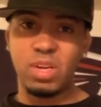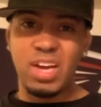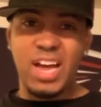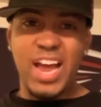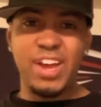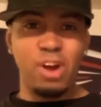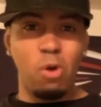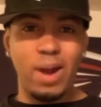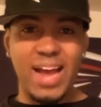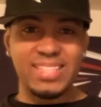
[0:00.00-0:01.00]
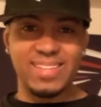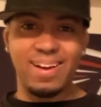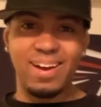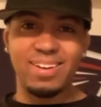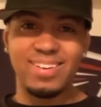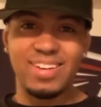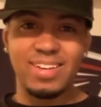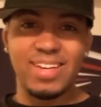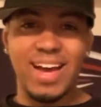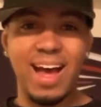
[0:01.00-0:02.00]
And you know what I saw?
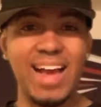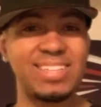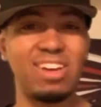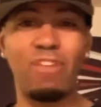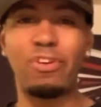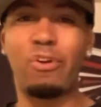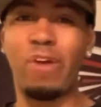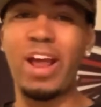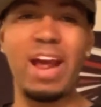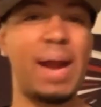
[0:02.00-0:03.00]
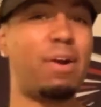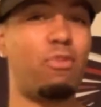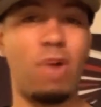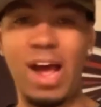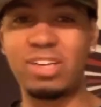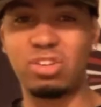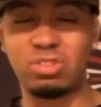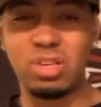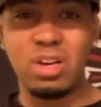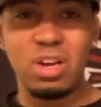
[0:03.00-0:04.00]
I saw the great Aaron
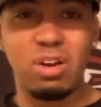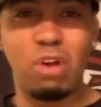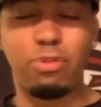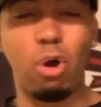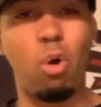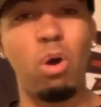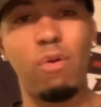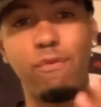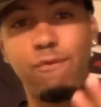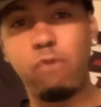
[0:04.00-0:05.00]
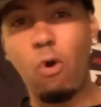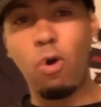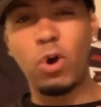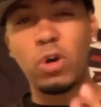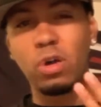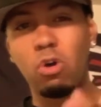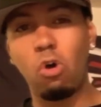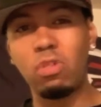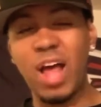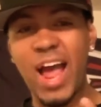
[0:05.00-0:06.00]
Rodgers could throw 4
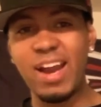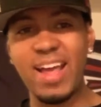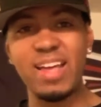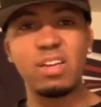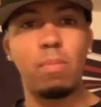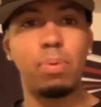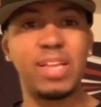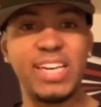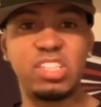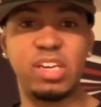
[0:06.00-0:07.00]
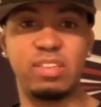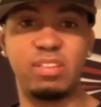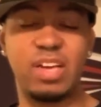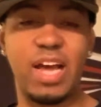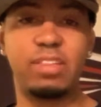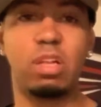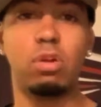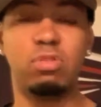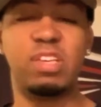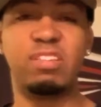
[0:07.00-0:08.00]
goal line incompletions to
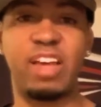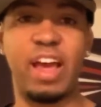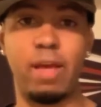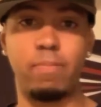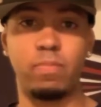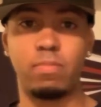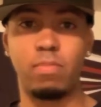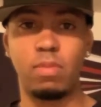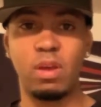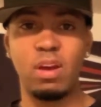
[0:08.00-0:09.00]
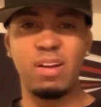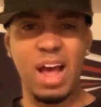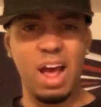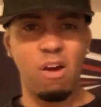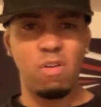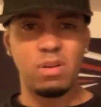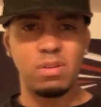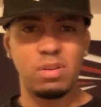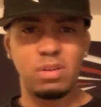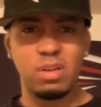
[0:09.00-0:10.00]
lose this game. Now,
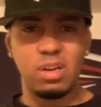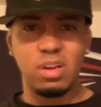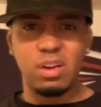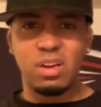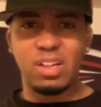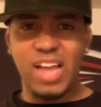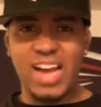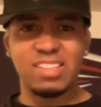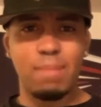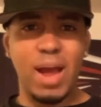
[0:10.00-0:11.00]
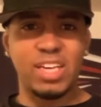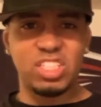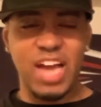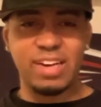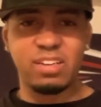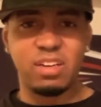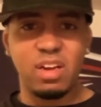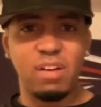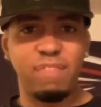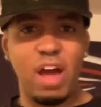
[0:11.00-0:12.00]
last time I checked,
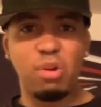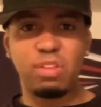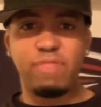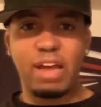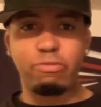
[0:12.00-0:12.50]
Falcons fans were